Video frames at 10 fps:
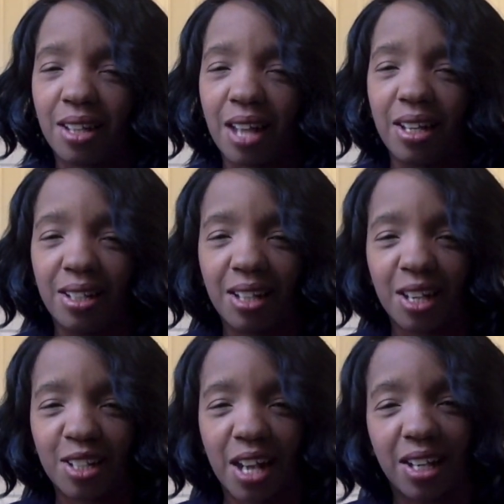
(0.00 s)
I didn't
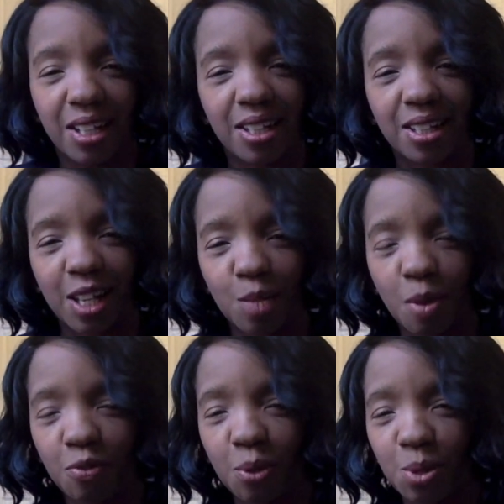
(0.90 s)
get to catch
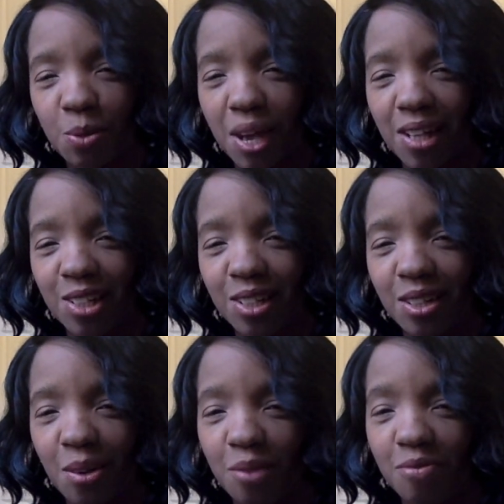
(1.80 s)
my first reaction
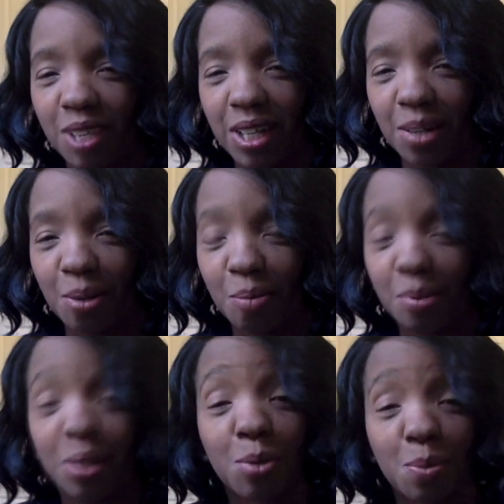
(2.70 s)
on video,
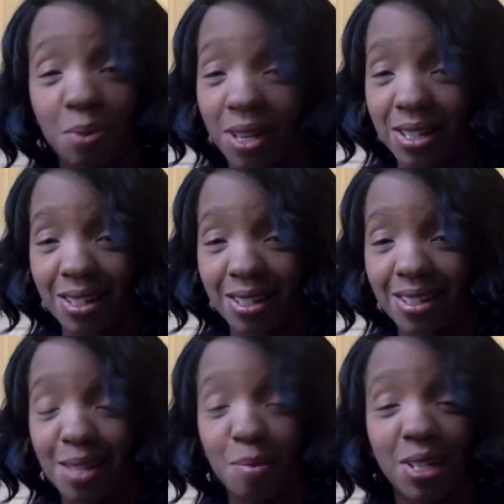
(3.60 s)
but it was priceless.
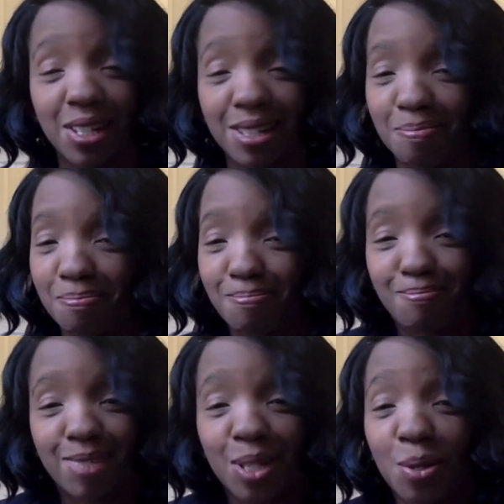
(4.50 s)
Let me just
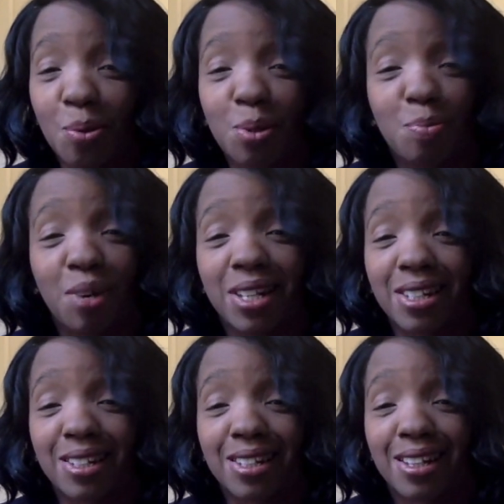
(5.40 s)
tell you, it was
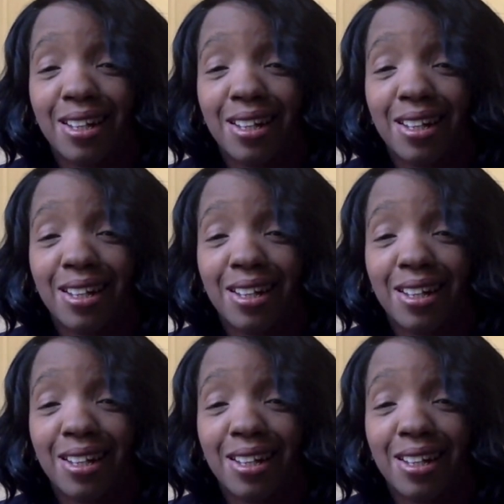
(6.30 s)
priceless.